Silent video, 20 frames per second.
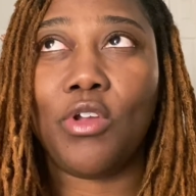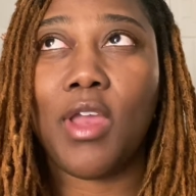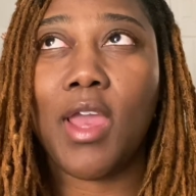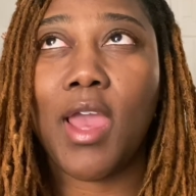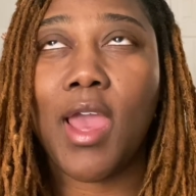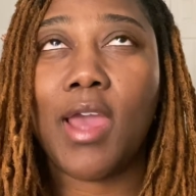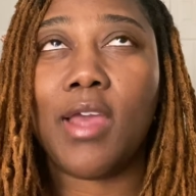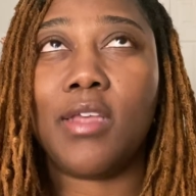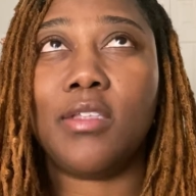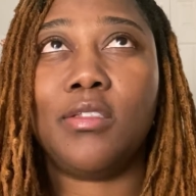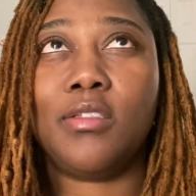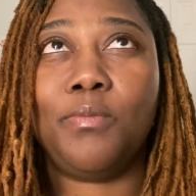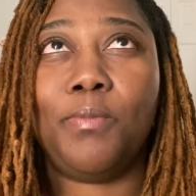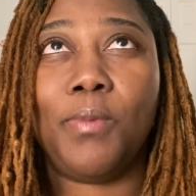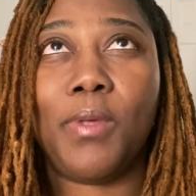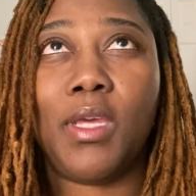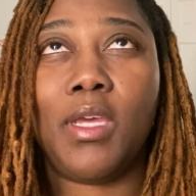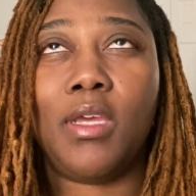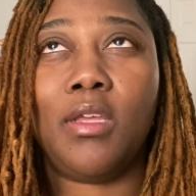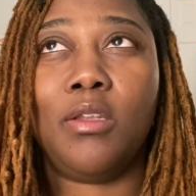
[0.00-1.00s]
it has
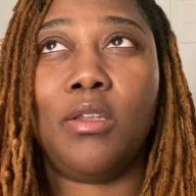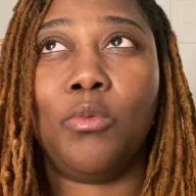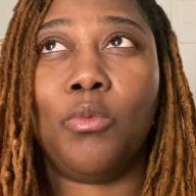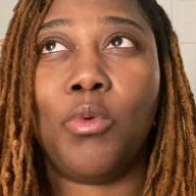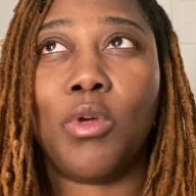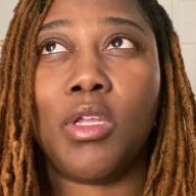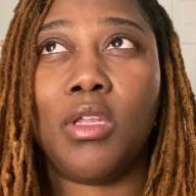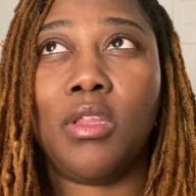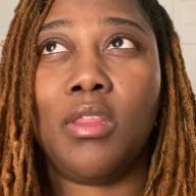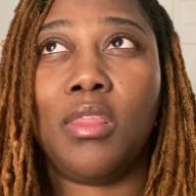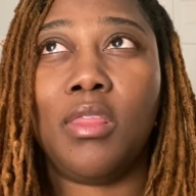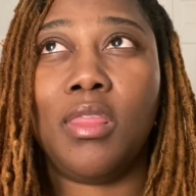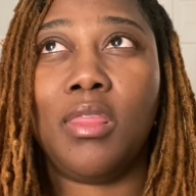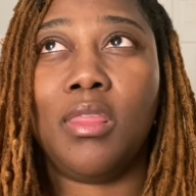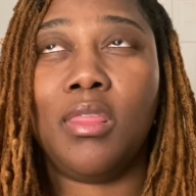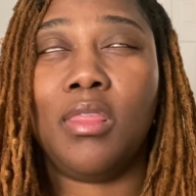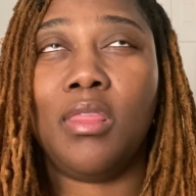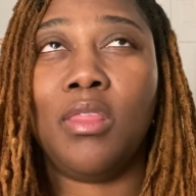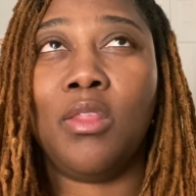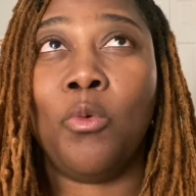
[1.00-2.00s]
been
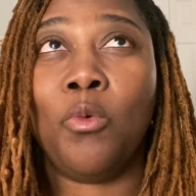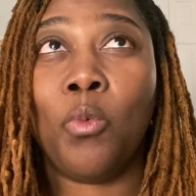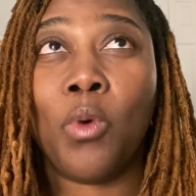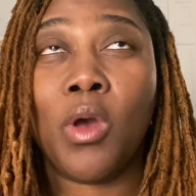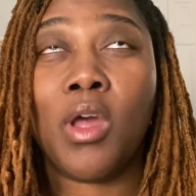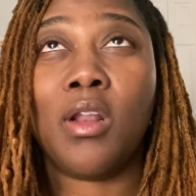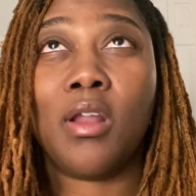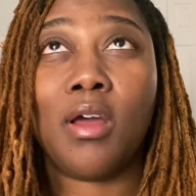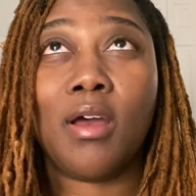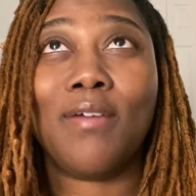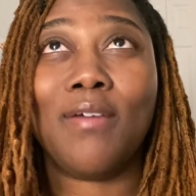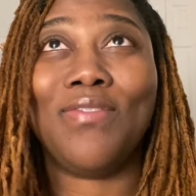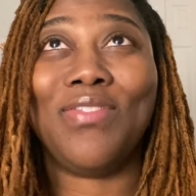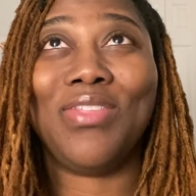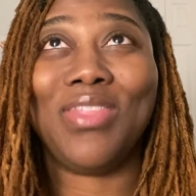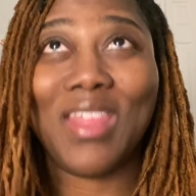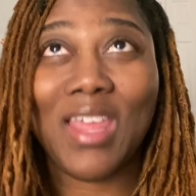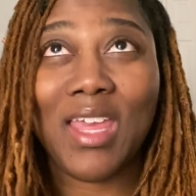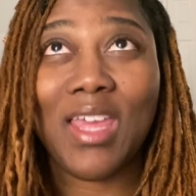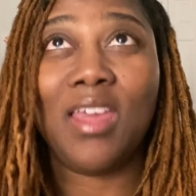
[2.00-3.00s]
one
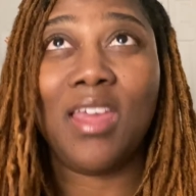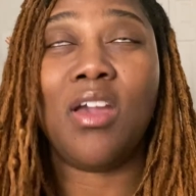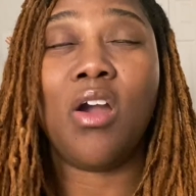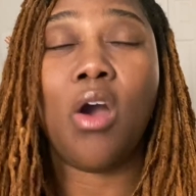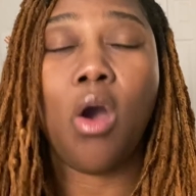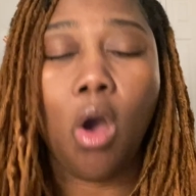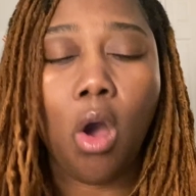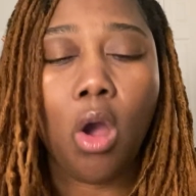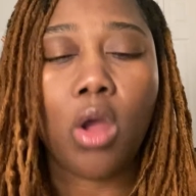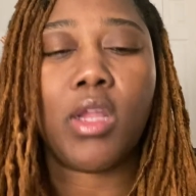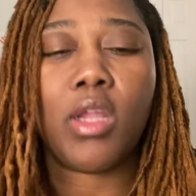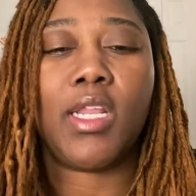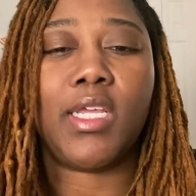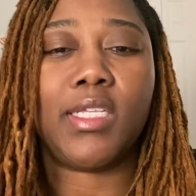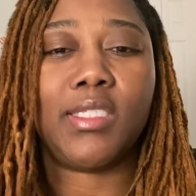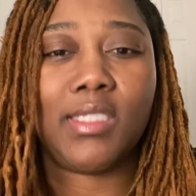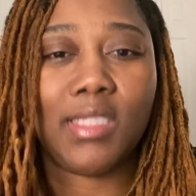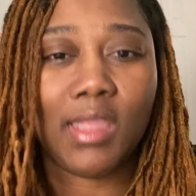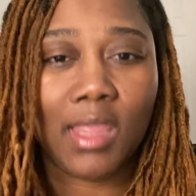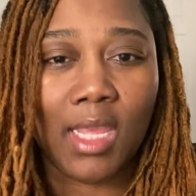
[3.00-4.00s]
of the
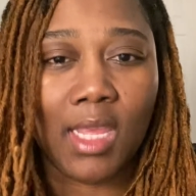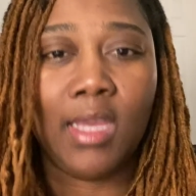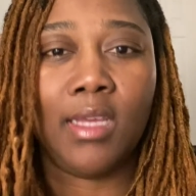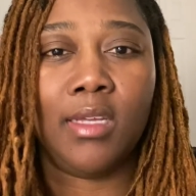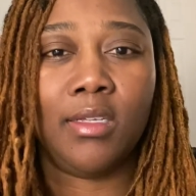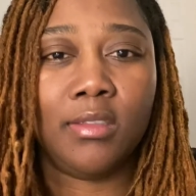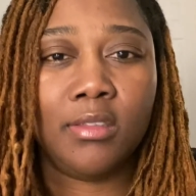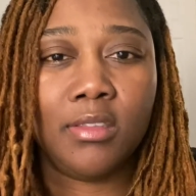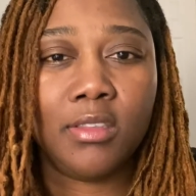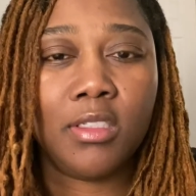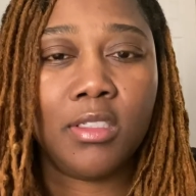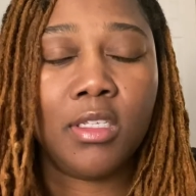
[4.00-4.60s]
hardest things